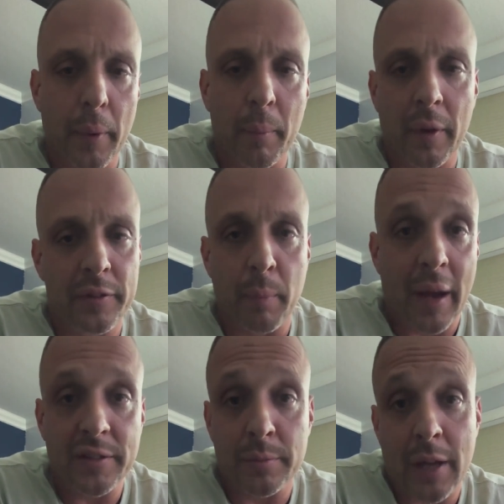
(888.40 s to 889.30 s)
per month
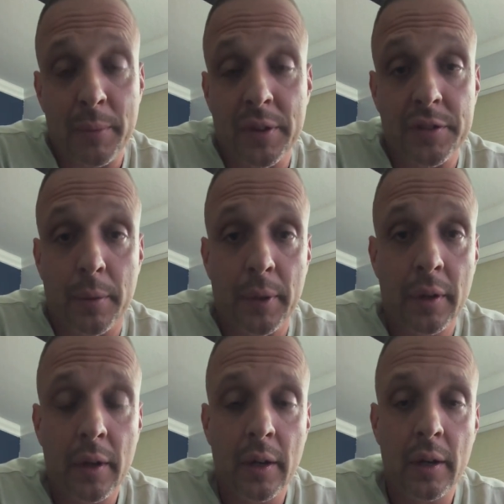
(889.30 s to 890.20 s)
by sometime in the summer.
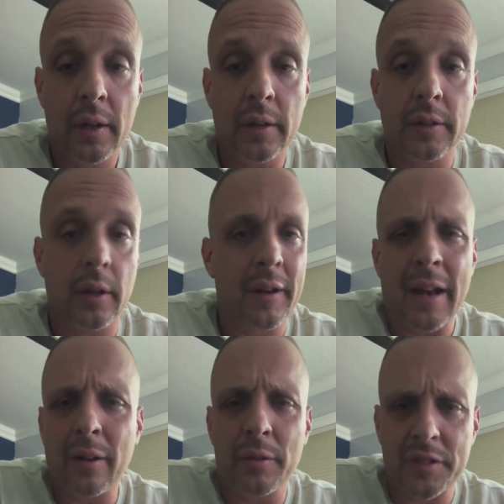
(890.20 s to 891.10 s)
And
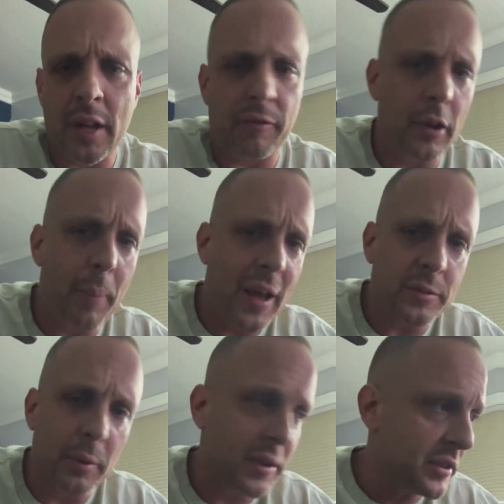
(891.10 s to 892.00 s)
I know it's definitely
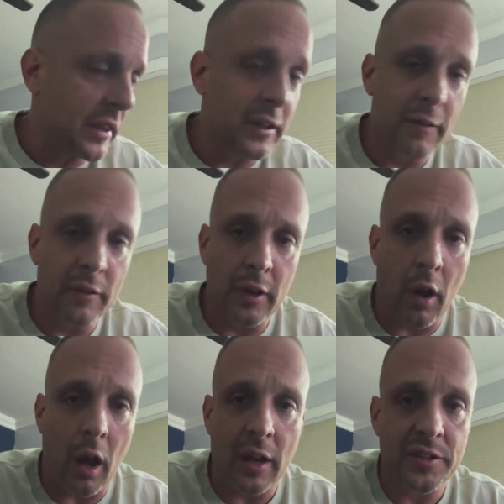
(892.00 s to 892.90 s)
possible because like even the
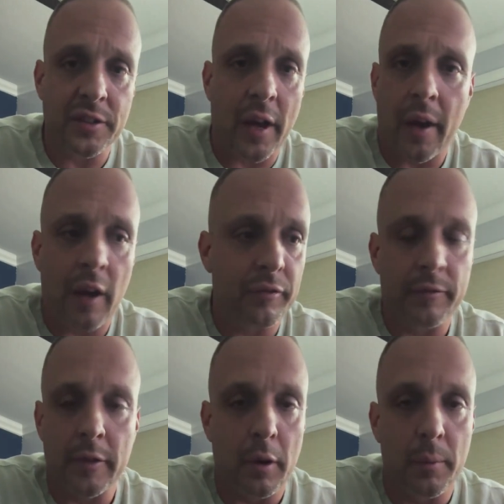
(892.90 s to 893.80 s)
call I just got off
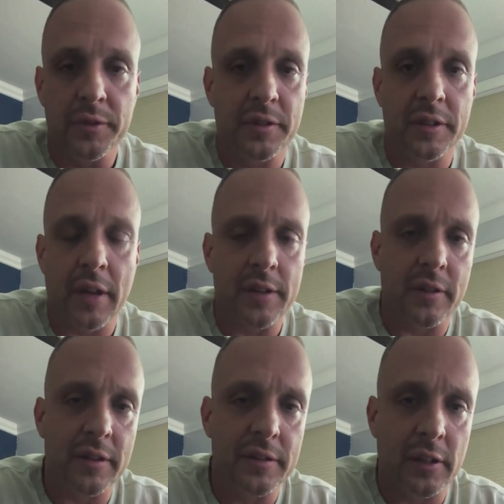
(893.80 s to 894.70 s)
of, most of these
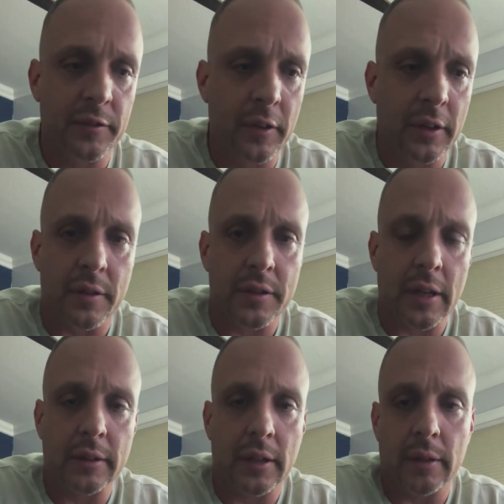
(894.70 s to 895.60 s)
guys are at six figures,
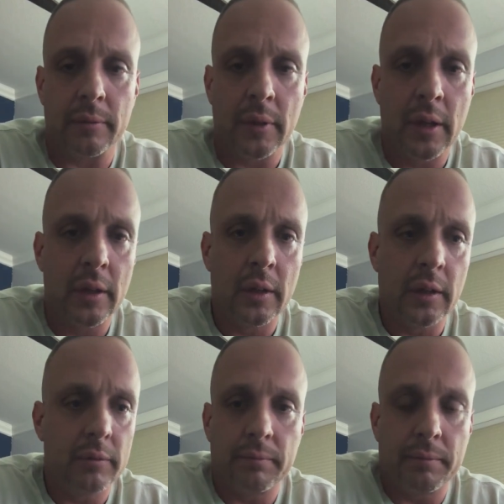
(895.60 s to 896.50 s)
and
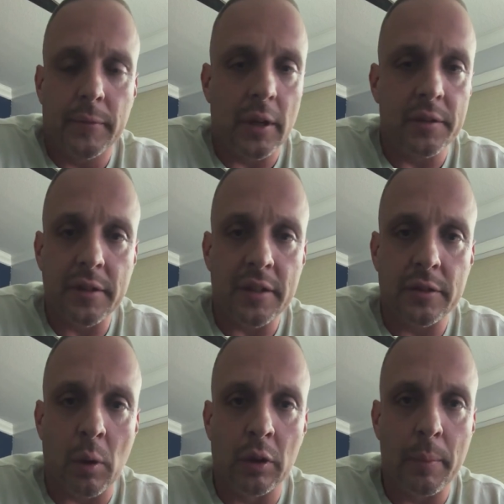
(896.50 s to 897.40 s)

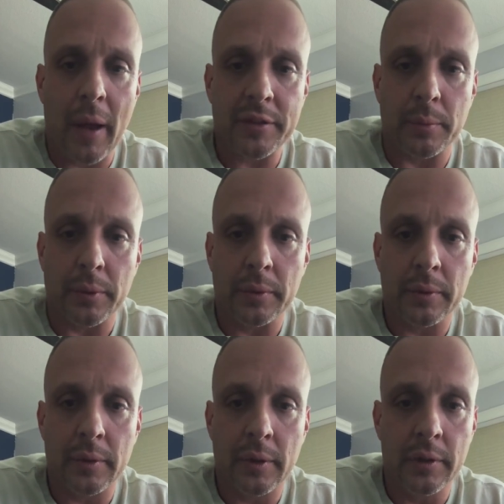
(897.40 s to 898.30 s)
it's totally possible.
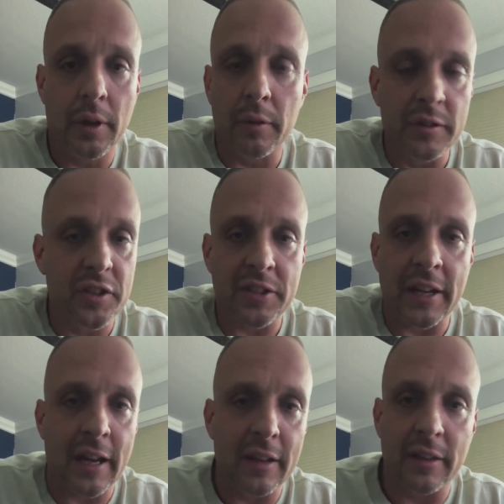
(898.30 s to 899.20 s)
Just
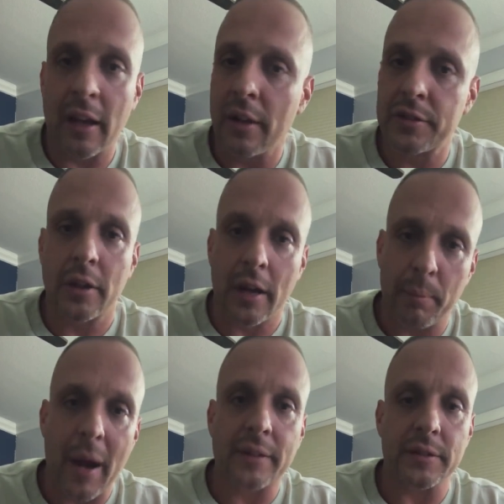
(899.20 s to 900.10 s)
like anything else, you got
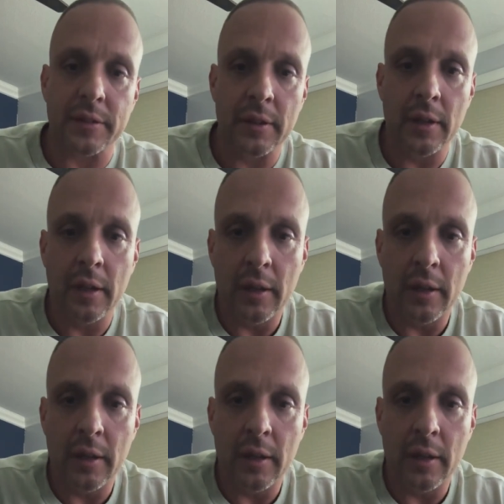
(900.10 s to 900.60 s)
to practice.